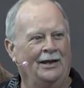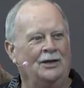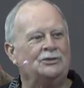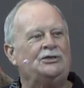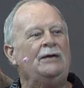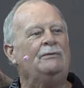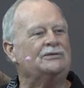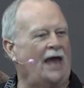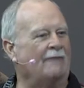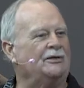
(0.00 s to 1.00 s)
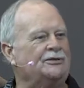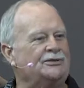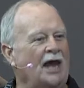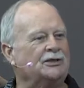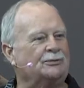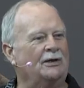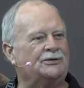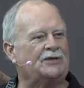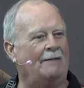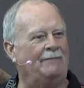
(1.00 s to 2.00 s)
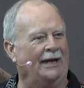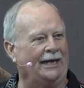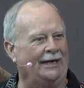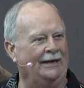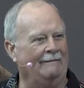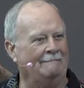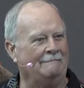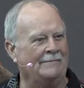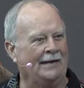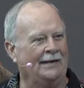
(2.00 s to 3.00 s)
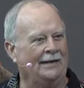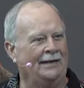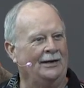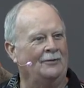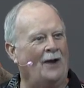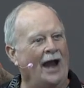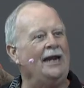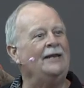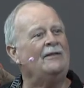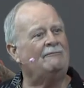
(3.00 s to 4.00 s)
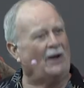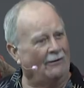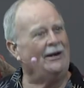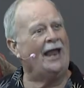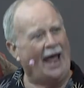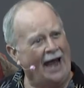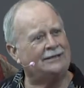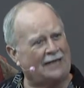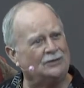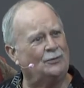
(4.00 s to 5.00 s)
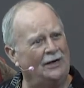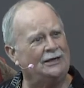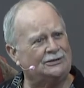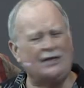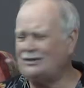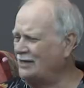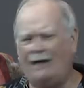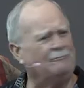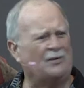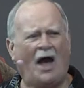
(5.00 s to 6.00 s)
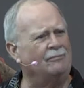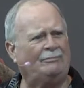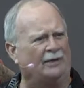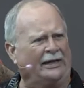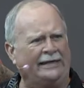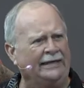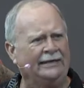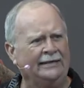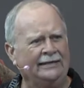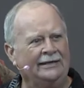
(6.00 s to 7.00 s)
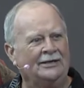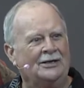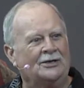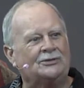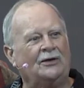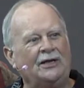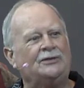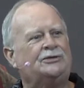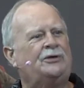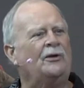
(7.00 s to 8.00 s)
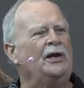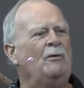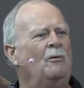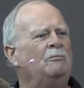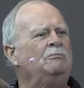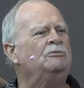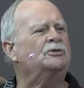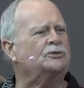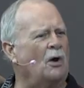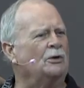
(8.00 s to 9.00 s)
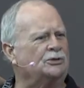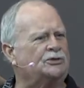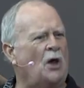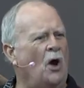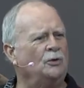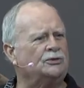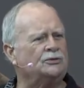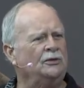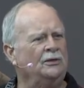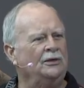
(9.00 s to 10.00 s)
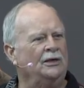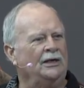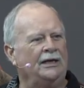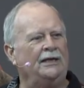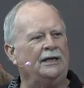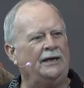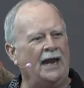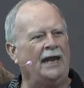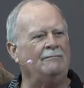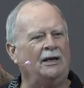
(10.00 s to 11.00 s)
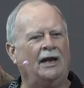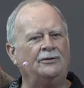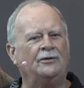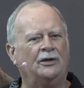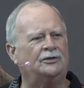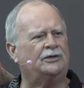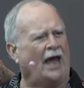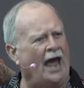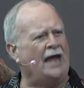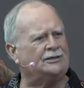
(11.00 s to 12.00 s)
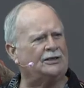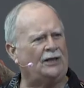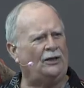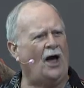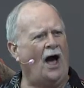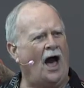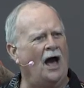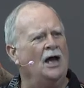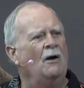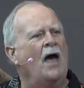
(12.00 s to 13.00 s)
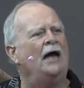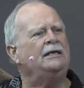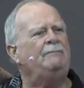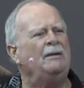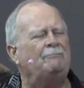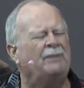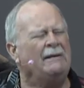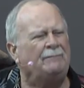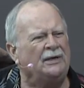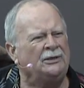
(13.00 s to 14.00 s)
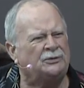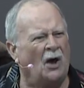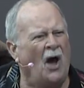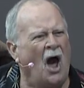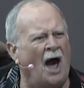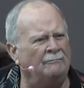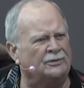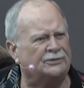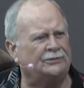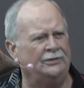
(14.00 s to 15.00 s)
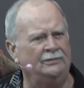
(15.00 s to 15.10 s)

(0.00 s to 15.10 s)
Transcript: She was having sex with somebody. Right in the very act. That's what it says, not probably. So these dirty so and so's in the name and under the guise of the law, had to be peeping toms.